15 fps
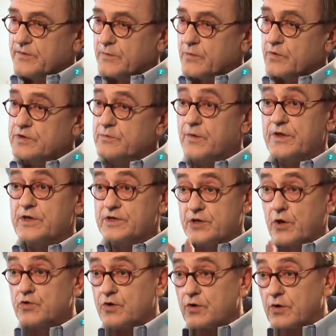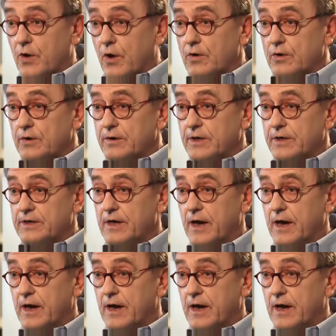Of course, with the social clock, it